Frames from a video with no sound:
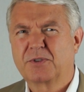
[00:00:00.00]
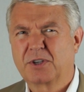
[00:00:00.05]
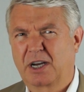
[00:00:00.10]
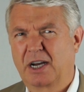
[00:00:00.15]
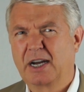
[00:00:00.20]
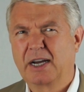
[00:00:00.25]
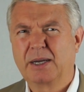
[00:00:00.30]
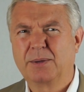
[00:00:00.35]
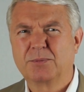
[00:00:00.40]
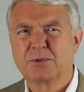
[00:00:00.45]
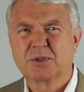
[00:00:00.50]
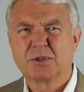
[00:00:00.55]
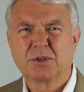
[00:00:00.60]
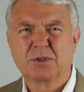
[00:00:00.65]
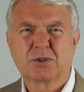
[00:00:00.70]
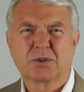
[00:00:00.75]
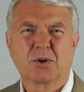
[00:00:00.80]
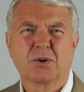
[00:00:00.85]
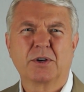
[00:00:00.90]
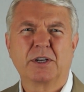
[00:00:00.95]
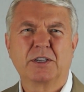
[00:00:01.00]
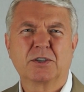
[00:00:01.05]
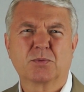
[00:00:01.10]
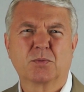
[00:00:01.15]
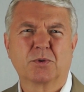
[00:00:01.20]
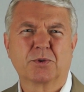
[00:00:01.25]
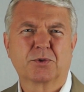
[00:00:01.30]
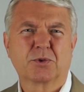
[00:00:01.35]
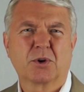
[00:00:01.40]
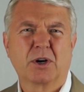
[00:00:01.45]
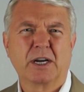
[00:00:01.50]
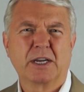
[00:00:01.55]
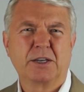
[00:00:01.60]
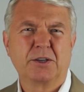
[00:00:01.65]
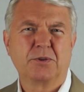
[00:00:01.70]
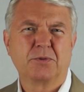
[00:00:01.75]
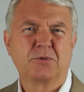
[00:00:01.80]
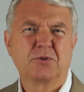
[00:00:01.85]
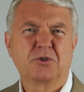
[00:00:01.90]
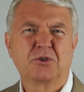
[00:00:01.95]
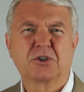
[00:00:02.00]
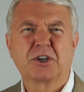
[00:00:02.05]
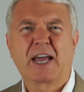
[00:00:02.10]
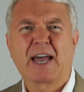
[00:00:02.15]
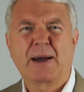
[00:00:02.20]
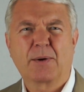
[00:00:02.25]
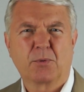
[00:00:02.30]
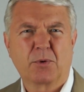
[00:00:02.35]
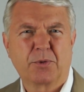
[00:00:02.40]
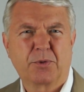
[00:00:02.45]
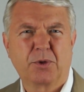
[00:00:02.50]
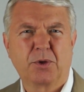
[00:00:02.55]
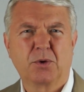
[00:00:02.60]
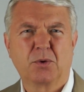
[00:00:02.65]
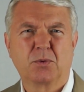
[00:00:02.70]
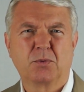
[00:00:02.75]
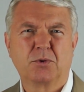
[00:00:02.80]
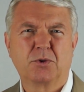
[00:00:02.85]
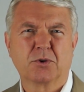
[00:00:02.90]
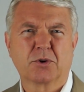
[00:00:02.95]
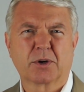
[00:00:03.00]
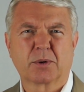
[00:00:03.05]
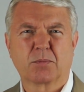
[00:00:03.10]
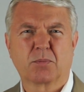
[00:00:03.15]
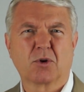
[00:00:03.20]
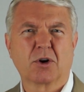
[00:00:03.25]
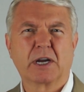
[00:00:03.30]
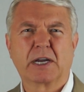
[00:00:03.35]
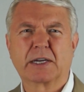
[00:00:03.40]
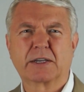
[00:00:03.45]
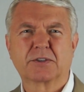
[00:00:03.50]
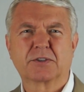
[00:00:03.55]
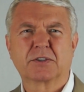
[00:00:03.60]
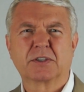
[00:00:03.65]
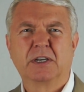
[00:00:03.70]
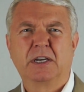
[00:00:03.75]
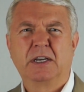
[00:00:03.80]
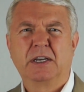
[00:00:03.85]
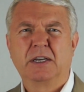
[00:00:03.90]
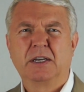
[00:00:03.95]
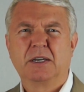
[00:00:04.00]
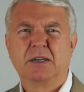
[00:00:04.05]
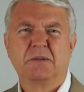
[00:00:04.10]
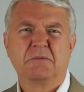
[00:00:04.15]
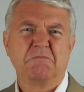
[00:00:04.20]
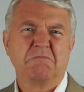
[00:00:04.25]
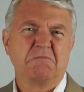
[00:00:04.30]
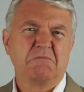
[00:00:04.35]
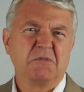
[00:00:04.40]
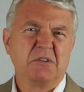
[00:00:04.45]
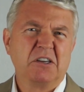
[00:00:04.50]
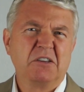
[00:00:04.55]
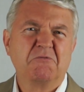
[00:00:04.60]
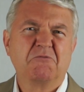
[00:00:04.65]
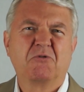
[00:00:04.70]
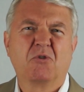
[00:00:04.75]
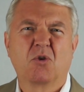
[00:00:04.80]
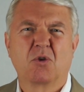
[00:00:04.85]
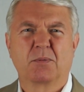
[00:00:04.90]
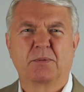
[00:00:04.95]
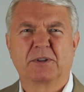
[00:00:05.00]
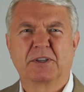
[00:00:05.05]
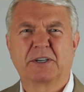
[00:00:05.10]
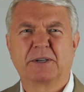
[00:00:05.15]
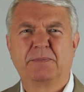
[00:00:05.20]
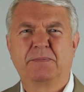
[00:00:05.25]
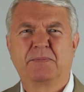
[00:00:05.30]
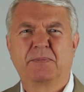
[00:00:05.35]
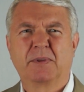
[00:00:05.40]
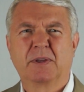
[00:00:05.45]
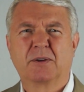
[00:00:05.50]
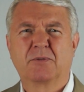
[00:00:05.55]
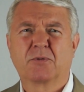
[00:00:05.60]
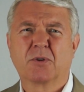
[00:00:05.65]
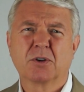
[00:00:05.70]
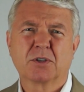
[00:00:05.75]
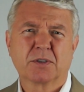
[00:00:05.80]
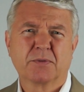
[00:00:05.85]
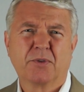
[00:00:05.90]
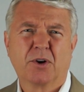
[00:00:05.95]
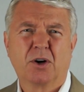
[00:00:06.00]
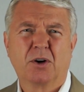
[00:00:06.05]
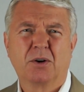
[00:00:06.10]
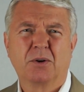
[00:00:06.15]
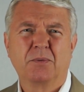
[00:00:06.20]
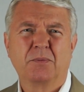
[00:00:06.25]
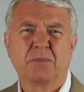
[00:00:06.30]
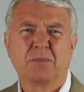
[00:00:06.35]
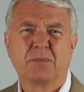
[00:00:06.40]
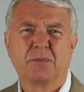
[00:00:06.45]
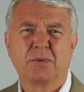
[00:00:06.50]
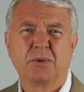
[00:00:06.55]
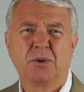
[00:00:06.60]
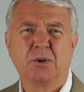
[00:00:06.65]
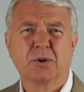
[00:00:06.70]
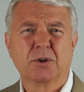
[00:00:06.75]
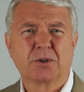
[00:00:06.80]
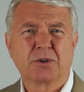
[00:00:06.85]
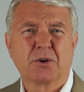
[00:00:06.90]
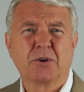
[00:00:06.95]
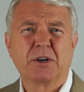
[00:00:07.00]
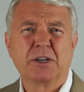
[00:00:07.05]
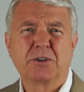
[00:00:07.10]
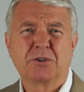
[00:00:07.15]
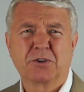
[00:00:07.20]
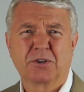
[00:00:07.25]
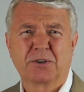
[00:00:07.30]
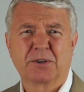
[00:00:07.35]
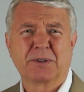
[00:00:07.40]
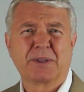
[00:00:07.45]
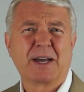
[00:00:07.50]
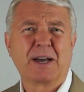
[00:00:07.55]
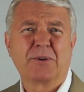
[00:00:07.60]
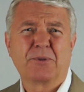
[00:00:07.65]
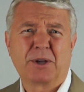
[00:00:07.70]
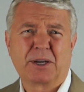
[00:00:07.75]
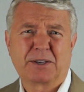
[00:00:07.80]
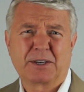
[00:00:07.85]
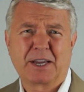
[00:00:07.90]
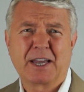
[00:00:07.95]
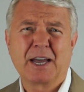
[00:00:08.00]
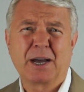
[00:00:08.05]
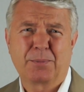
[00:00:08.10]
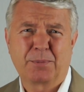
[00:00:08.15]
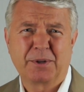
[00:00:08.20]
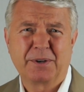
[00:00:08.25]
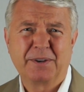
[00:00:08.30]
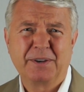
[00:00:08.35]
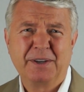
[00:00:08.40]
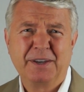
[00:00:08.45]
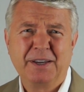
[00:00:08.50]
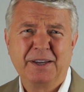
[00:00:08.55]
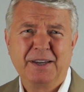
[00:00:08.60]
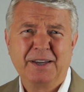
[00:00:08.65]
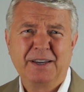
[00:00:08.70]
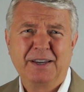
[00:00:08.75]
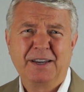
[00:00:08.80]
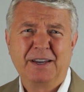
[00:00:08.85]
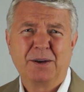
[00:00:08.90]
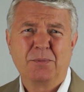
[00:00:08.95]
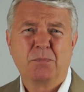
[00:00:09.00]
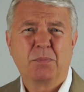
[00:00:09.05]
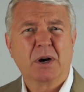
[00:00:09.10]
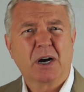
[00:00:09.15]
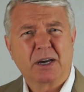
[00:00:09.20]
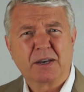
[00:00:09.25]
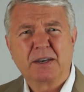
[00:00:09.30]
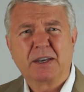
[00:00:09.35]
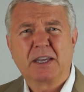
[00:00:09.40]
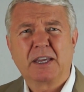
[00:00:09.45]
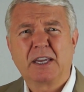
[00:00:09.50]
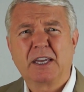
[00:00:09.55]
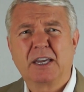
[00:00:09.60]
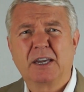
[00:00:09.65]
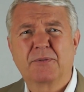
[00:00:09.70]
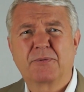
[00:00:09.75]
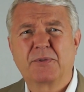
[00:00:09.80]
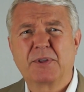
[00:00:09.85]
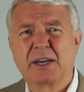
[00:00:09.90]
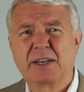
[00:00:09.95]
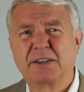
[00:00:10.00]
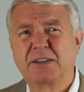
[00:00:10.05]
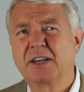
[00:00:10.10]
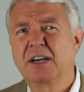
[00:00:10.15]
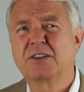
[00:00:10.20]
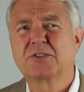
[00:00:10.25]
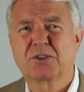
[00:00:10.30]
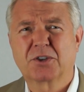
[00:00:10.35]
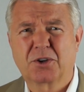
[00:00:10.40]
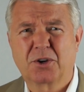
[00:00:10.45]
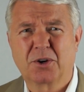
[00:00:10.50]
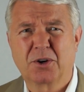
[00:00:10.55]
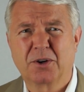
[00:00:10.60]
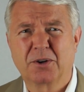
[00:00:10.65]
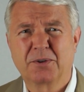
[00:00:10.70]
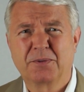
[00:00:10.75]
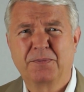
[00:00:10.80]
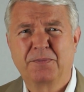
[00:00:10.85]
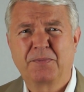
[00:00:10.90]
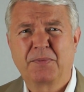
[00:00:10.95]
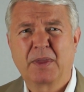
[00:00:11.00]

of times attorneys will try to chat with you during breaks informally. First of all, your attorney shouldn't allow that to happen. But if that does occur,